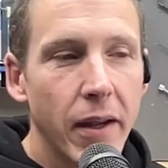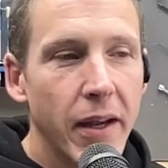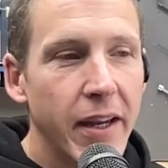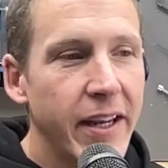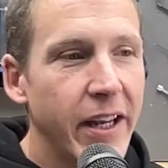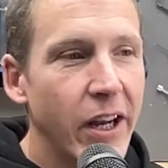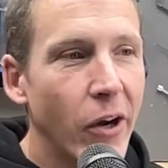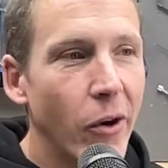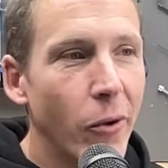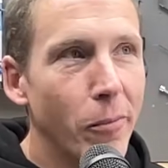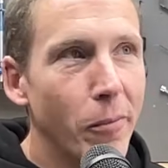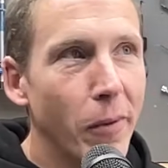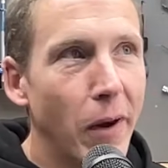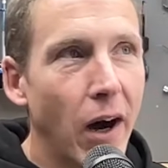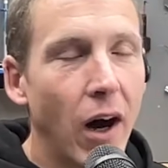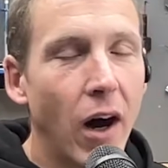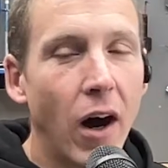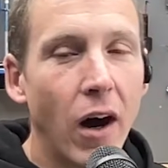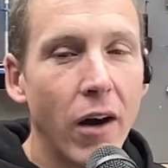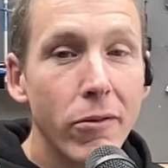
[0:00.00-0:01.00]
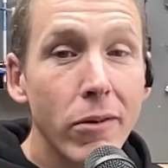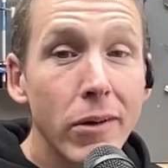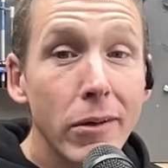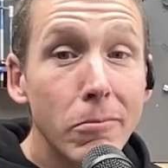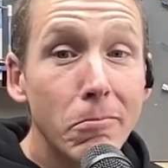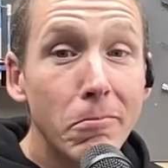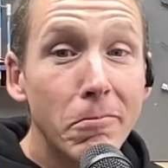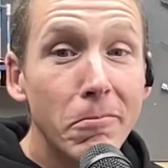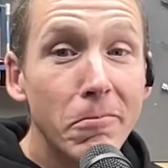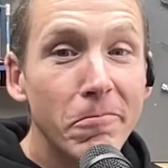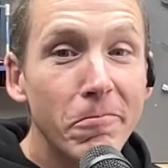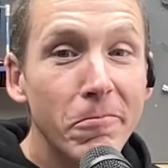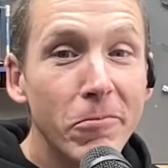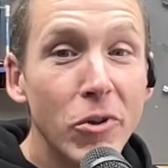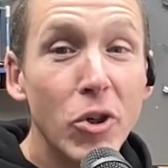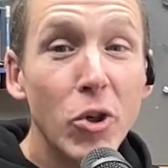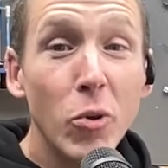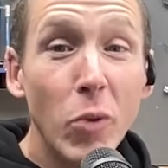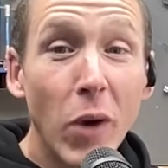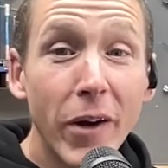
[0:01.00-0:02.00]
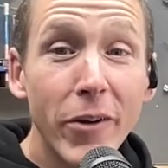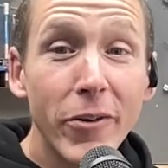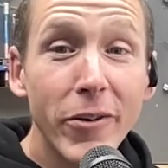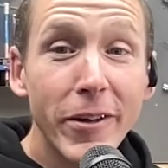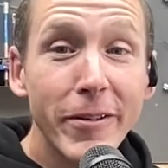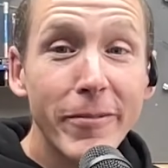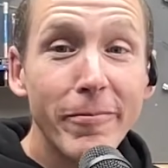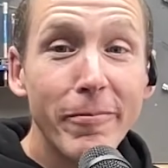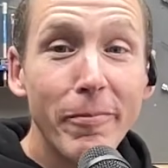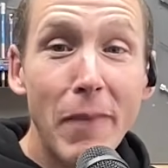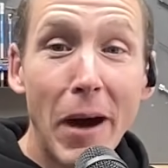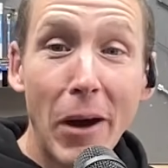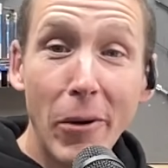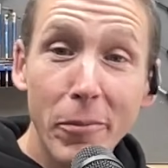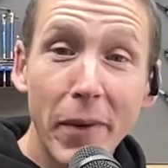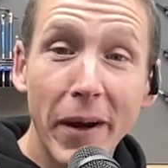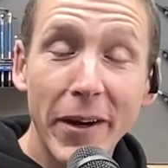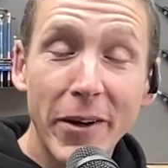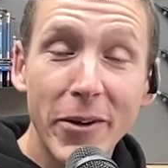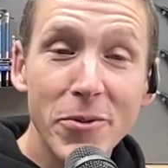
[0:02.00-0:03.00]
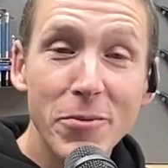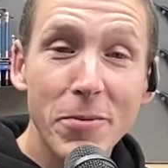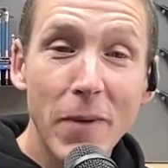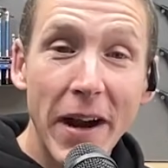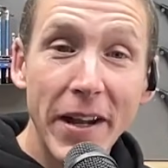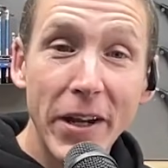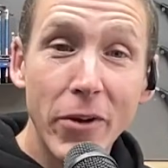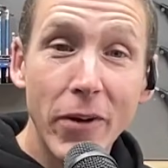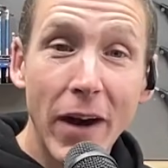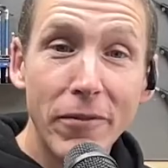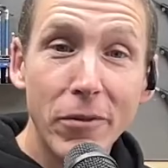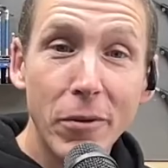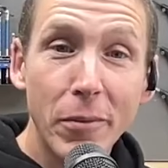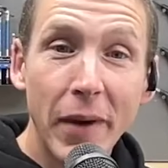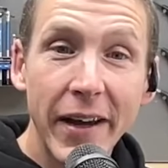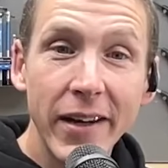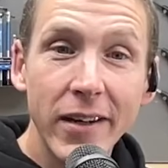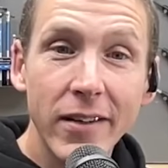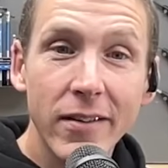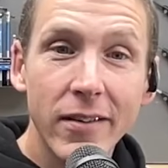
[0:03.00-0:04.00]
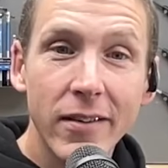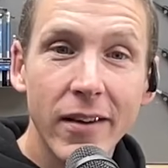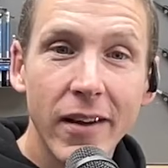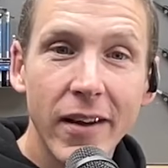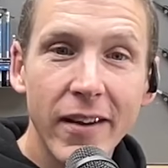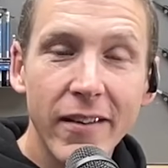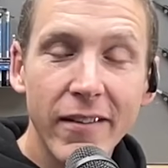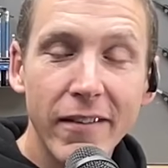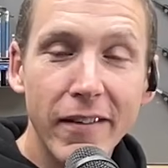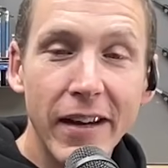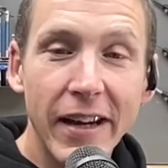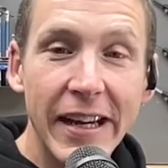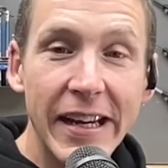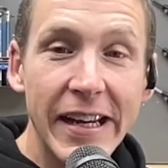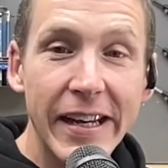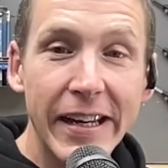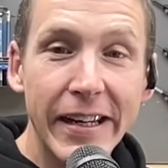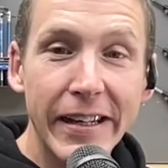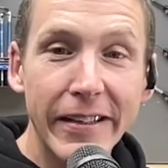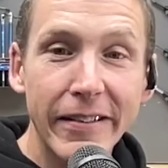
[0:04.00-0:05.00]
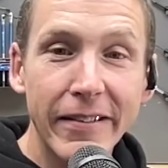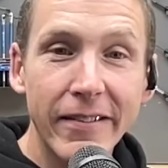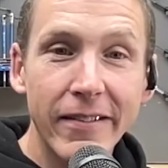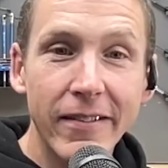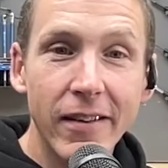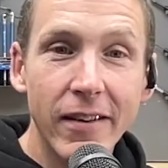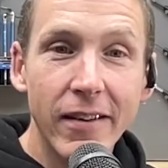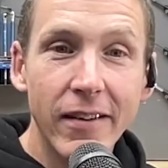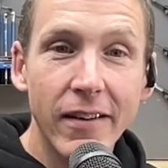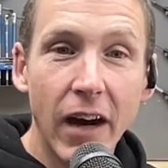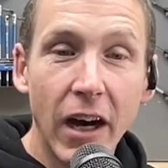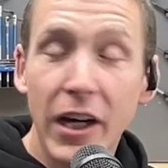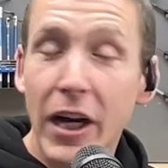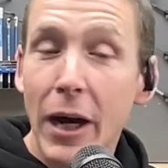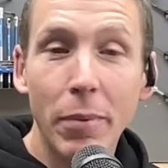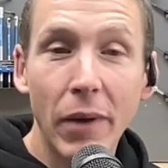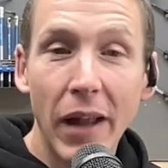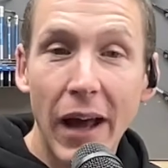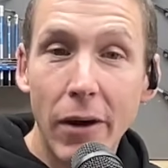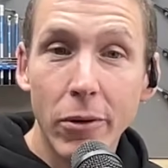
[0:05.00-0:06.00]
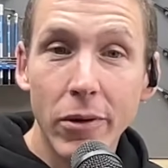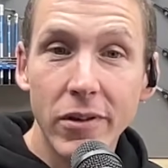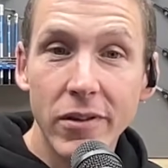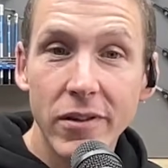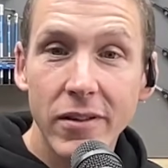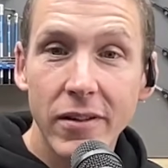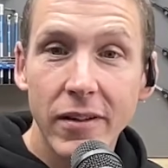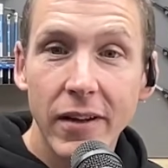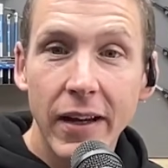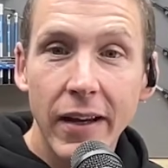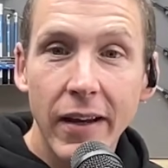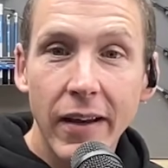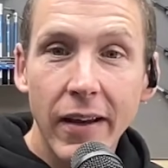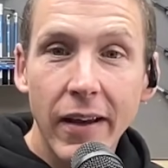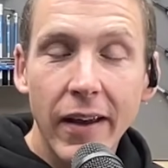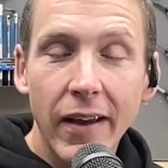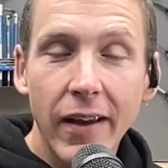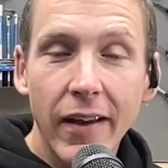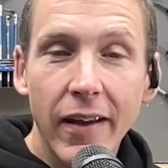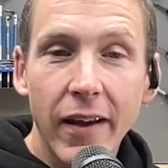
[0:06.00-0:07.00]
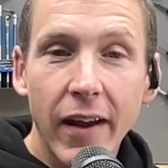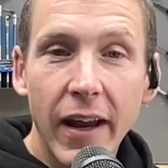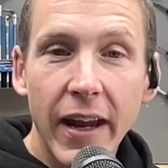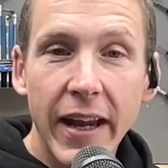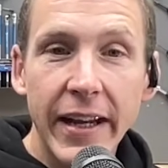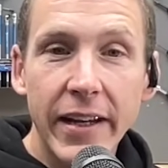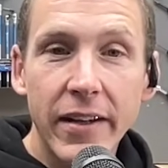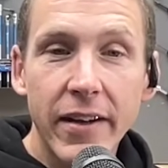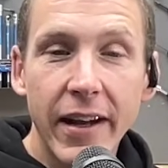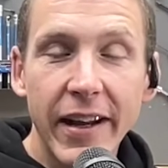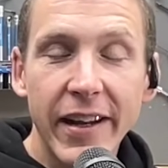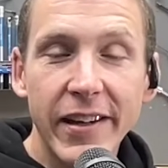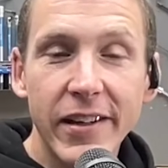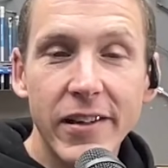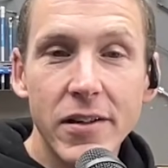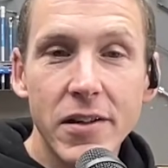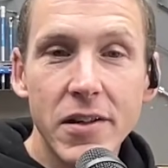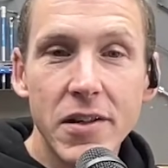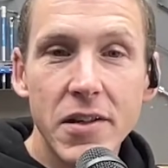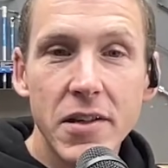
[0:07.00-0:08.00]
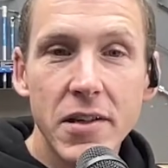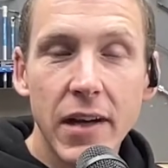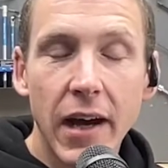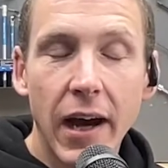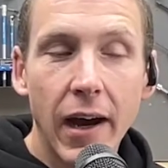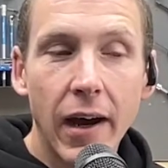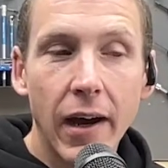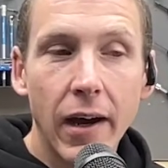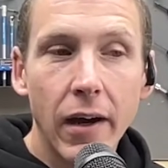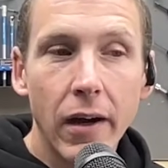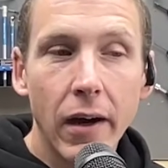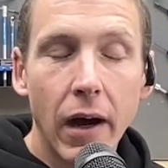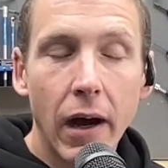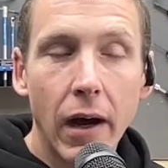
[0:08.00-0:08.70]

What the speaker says: 100, 200 mountain bikers riding gravel bikes in a couple hours. It is I